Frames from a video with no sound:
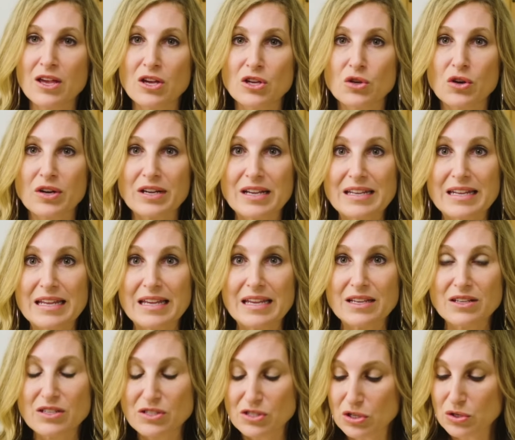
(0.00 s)
you're gonna
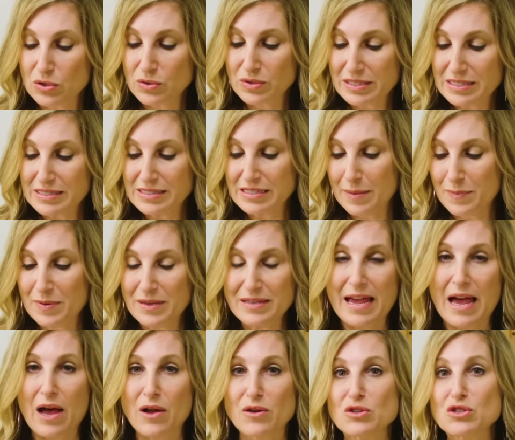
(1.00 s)
need to step it
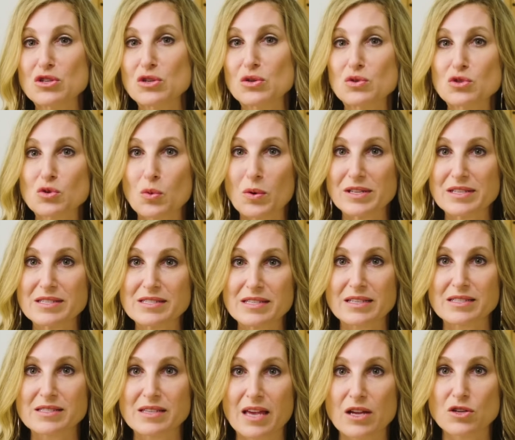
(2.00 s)
down to
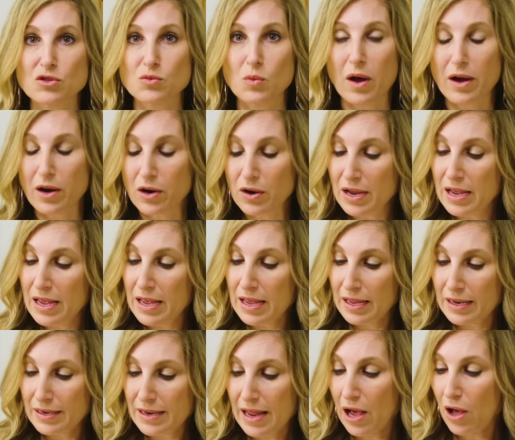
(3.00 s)
26 gauge wire.
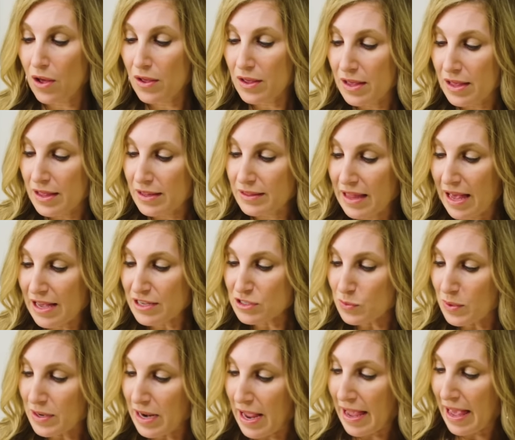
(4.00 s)
Now, last
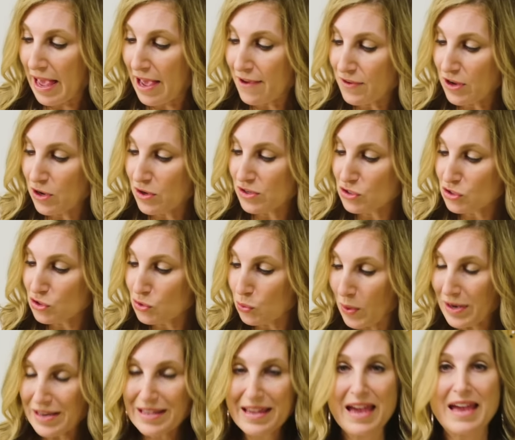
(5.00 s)
one I have here is
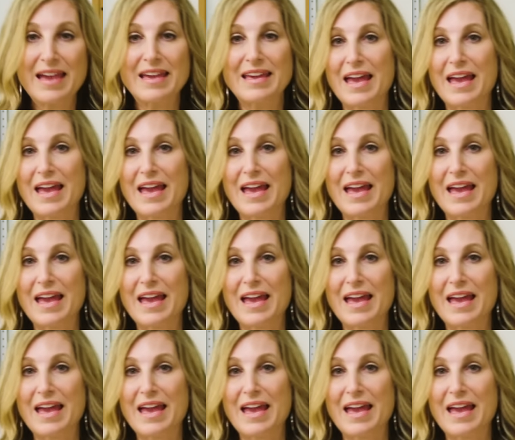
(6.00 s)
28